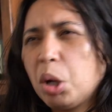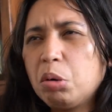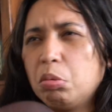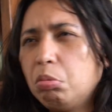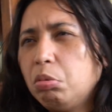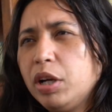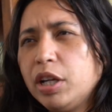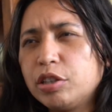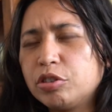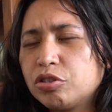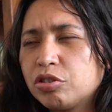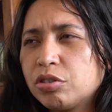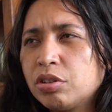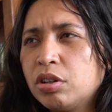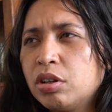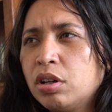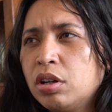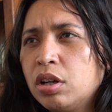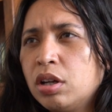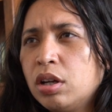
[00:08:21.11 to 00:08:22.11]
Which
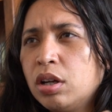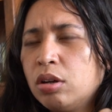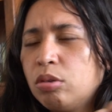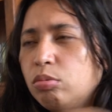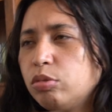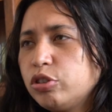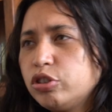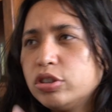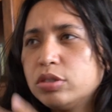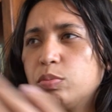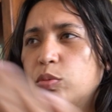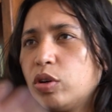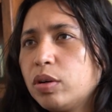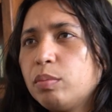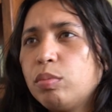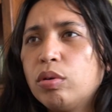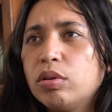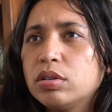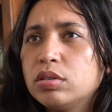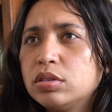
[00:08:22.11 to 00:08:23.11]
is more
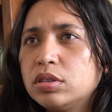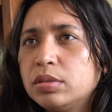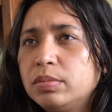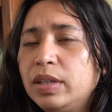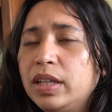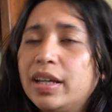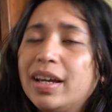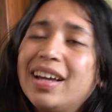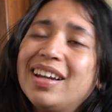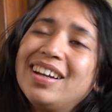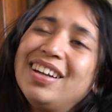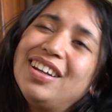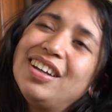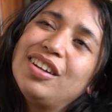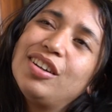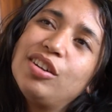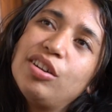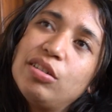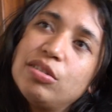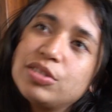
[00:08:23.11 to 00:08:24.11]
important to me? And I
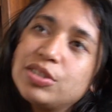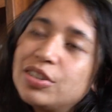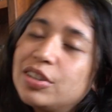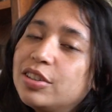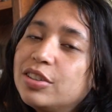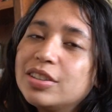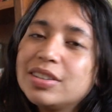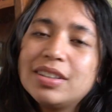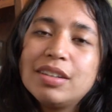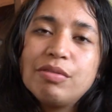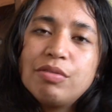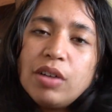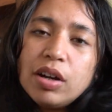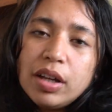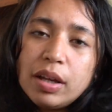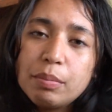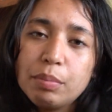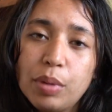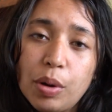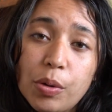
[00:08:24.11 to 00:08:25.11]
didn't know, so I just said, fuck
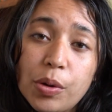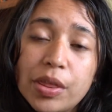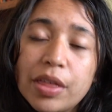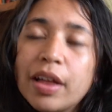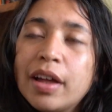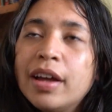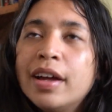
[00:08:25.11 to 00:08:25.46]
it, both.